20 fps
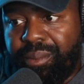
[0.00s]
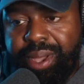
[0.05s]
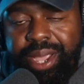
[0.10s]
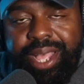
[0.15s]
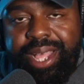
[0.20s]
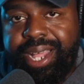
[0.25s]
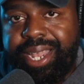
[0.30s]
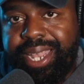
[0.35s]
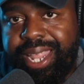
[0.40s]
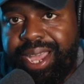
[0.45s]

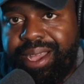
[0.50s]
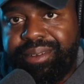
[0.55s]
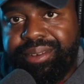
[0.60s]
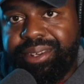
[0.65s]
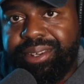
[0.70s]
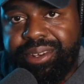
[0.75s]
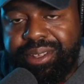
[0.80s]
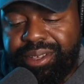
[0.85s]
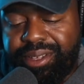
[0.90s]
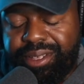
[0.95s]
We
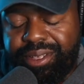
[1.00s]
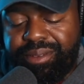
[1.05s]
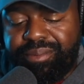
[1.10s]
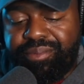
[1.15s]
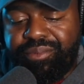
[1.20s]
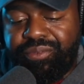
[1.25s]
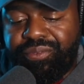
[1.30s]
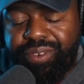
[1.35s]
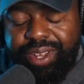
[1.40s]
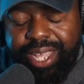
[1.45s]
allowed
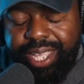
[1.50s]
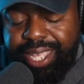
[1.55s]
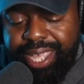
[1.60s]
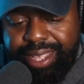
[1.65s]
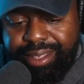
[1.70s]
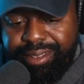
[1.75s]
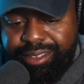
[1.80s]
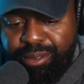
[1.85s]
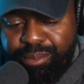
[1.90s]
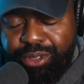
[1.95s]
the
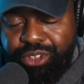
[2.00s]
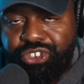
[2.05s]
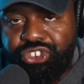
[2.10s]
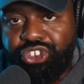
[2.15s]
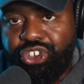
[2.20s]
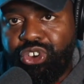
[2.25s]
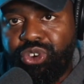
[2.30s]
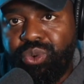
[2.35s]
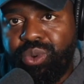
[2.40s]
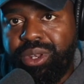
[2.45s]
floodgates to be
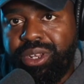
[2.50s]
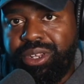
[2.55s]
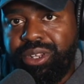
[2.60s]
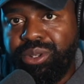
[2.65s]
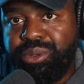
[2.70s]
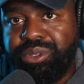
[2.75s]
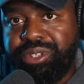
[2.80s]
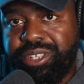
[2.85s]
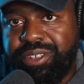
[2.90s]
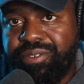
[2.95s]
so
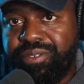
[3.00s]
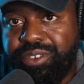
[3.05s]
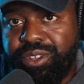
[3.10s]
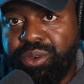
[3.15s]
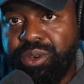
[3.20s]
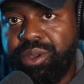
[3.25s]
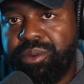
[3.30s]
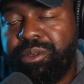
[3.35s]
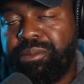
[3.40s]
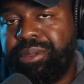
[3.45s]
loose and
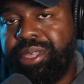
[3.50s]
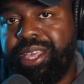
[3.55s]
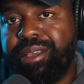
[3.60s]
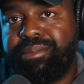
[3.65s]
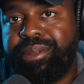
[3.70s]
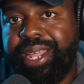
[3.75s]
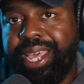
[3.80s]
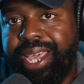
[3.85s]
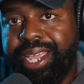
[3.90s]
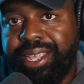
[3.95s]
fluid with
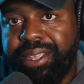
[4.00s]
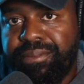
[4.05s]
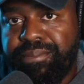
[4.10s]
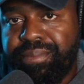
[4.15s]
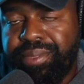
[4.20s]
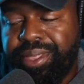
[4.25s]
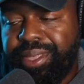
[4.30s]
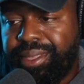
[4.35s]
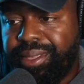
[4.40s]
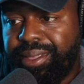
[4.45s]
being black.
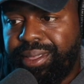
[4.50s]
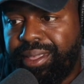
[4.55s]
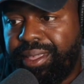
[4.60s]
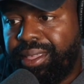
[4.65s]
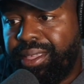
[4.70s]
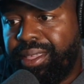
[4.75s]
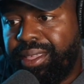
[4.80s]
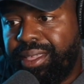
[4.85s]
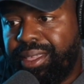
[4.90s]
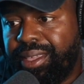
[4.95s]

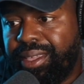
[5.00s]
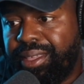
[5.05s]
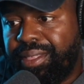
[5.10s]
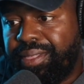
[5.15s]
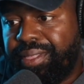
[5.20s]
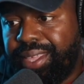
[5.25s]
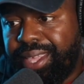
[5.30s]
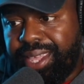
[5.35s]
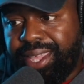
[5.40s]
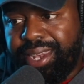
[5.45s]

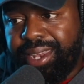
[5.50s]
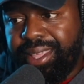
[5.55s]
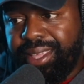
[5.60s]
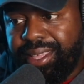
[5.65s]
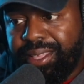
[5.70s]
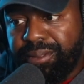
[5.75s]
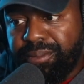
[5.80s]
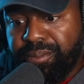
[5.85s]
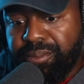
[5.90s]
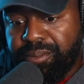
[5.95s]

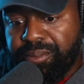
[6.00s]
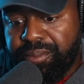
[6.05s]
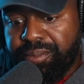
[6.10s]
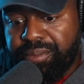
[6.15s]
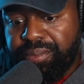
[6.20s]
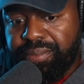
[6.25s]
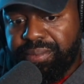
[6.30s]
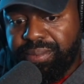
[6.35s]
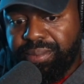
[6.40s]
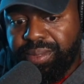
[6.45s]
Then
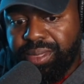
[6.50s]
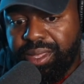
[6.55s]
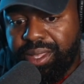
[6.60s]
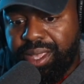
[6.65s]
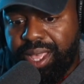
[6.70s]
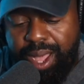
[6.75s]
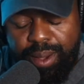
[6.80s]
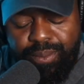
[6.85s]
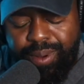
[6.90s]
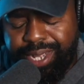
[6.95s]

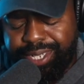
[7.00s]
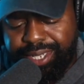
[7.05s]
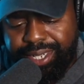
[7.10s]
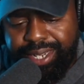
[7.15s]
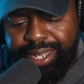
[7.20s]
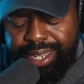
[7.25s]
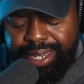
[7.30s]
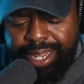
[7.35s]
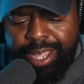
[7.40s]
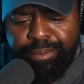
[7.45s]
I'm watching
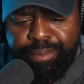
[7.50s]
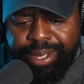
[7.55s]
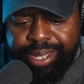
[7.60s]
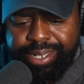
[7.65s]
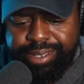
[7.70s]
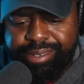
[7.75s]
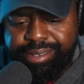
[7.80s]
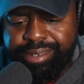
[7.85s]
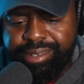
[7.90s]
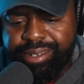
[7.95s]
the
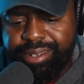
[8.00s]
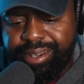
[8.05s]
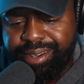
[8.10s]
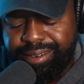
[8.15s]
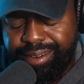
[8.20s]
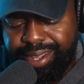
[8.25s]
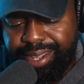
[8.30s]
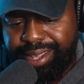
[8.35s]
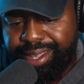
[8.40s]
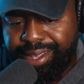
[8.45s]
Olympics,
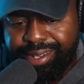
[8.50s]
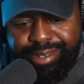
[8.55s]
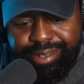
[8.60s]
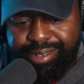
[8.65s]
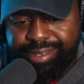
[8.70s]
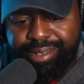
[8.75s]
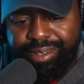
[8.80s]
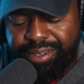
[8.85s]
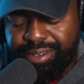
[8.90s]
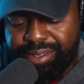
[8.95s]
right? It
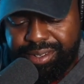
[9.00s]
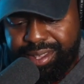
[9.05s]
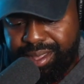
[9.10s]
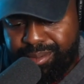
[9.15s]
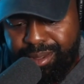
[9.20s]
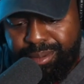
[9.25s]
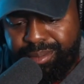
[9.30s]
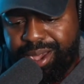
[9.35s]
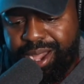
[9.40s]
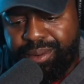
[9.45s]
just, you know, this is
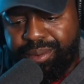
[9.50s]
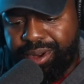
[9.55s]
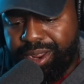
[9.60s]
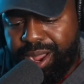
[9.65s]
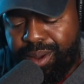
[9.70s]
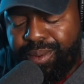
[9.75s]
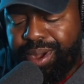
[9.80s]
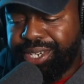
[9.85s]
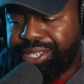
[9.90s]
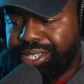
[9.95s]
how my mind
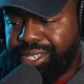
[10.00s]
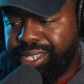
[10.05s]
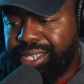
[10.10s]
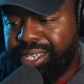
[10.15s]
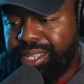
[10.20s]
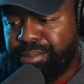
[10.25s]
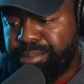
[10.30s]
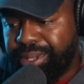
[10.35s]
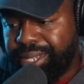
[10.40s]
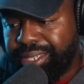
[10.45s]
works. I'm watching the
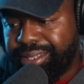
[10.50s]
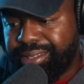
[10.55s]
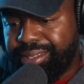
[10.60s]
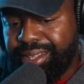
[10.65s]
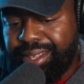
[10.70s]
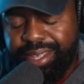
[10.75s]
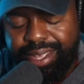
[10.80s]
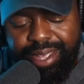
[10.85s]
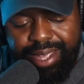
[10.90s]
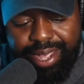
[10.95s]

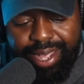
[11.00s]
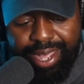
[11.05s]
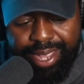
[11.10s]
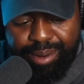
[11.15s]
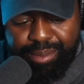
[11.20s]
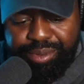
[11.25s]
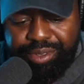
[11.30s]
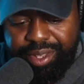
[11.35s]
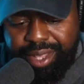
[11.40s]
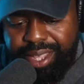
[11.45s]
Olympics
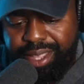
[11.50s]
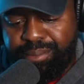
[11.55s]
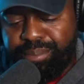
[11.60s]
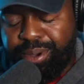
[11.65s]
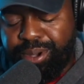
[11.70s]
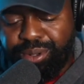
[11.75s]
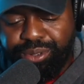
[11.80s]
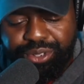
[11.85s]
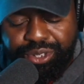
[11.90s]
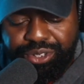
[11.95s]
and I'm seeing
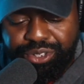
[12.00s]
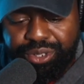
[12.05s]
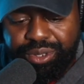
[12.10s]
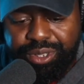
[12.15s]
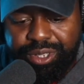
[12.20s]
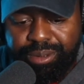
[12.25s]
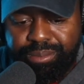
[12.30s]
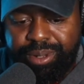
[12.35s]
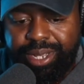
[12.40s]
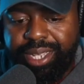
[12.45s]
posts on
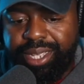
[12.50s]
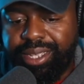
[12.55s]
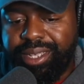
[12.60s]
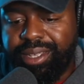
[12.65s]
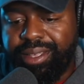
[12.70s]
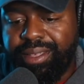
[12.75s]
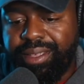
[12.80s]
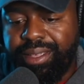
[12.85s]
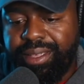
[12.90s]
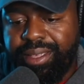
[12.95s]
social
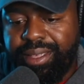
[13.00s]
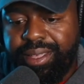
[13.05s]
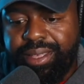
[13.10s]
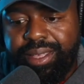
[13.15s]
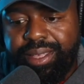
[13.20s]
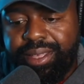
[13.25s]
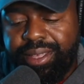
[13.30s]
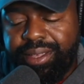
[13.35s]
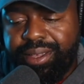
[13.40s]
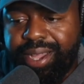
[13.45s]
media.
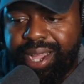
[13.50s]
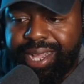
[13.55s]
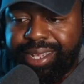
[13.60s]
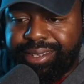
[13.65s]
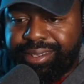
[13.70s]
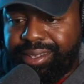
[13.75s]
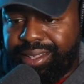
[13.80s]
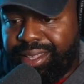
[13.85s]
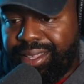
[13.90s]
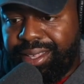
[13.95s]

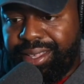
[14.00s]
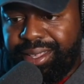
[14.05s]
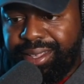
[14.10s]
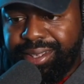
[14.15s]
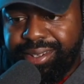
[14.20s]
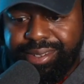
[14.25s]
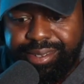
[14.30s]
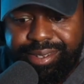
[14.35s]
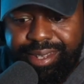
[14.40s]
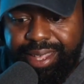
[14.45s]
I
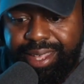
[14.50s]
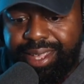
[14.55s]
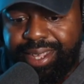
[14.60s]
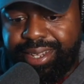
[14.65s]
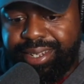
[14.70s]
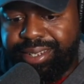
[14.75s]
see, say,